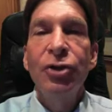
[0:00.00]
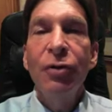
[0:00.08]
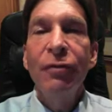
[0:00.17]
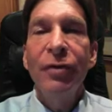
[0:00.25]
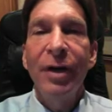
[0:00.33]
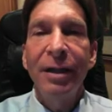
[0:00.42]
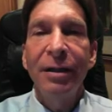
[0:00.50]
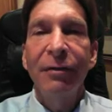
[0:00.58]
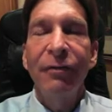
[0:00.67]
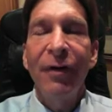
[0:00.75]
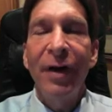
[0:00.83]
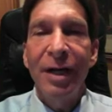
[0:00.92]
and
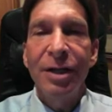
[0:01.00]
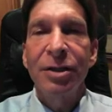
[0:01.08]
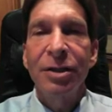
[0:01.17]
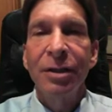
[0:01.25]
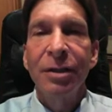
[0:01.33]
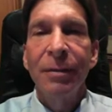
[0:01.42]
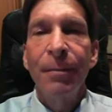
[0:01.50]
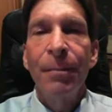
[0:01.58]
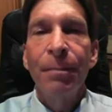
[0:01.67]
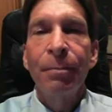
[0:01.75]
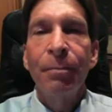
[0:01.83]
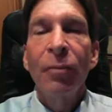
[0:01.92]
rejuvenate the face.
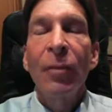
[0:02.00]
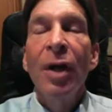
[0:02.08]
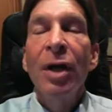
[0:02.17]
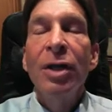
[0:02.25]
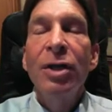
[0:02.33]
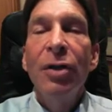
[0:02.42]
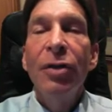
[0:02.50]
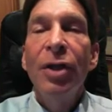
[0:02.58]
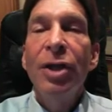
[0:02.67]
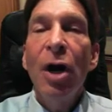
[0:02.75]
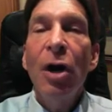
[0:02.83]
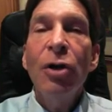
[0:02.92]

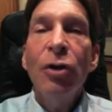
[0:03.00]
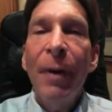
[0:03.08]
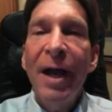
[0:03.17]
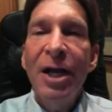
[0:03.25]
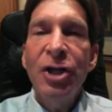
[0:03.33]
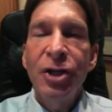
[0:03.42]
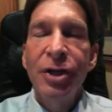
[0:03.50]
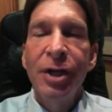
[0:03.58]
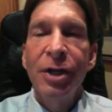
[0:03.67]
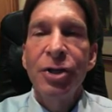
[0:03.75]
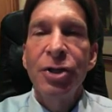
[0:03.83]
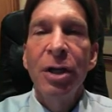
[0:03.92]
The younger the
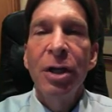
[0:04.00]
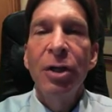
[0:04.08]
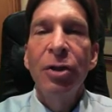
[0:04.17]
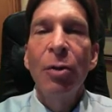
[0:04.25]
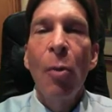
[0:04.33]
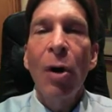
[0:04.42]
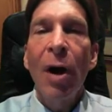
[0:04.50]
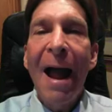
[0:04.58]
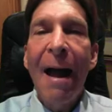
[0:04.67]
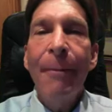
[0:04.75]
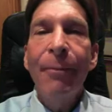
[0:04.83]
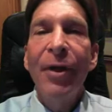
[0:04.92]
patient is, the
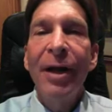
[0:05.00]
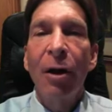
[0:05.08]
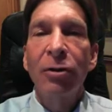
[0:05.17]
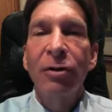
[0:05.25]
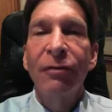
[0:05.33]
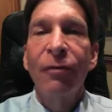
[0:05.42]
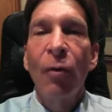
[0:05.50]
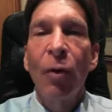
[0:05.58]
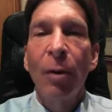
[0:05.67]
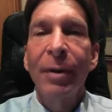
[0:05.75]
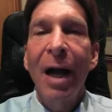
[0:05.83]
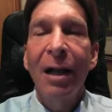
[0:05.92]
more apt they are to
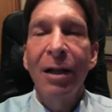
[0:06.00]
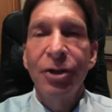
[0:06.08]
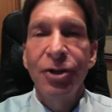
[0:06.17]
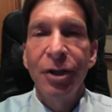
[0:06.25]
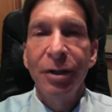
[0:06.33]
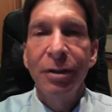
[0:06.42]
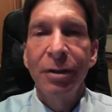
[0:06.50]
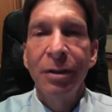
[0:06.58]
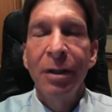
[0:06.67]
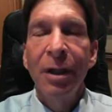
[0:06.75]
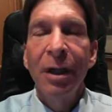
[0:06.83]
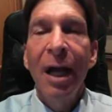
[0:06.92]
form collagen.
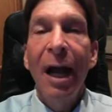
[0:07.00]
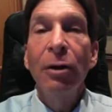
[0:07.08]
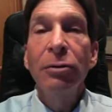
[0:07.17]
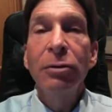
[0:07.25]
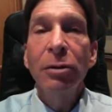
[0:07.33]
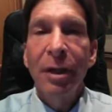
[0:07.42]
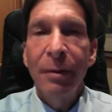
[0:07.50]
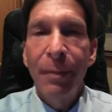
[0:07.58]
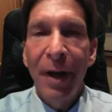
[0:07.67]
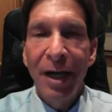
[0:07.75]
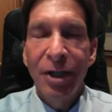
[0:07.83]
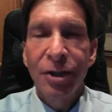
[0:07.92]

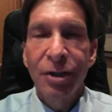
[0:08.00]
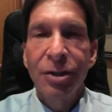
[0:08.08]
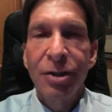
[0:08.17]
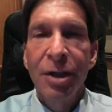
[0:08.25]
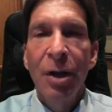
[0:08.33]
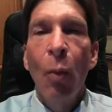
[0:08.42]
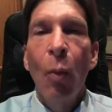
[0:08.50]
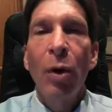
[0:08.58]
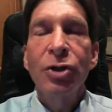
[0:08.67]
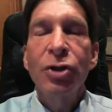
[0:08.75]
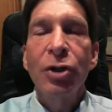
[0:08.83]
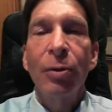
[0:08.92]
Elderly patients,
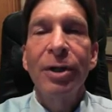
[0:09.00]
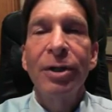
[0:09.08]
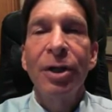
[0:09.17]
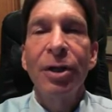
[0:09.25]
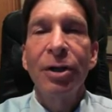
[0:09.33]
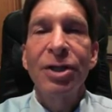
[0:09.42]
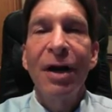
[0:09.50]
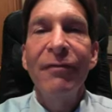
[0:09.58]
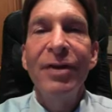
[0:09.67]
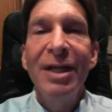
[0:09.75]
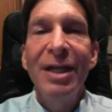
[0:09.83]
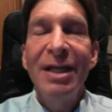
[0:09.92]
once they're into their
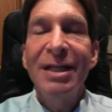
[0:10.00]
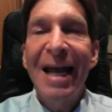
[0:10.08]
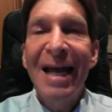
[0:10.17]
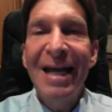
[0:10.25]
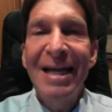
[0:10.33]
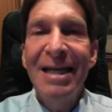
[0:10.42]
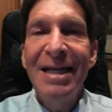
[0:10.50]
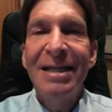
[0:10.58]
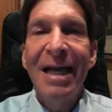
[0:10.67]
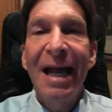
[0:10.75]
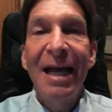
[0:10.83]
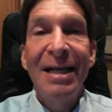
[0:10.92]
70s,
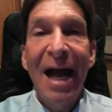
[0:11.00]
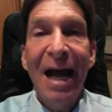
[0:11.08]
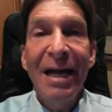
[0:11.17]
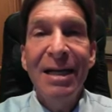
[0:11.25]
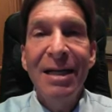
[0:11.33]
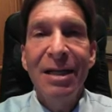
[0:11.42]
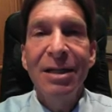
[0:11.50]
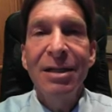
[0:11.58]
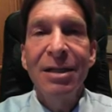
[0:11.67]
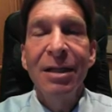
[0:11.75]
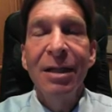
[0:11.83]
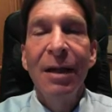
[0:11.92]
80s, and
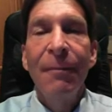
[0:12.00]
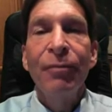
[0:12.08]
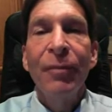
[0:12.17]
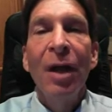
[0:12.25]
90s,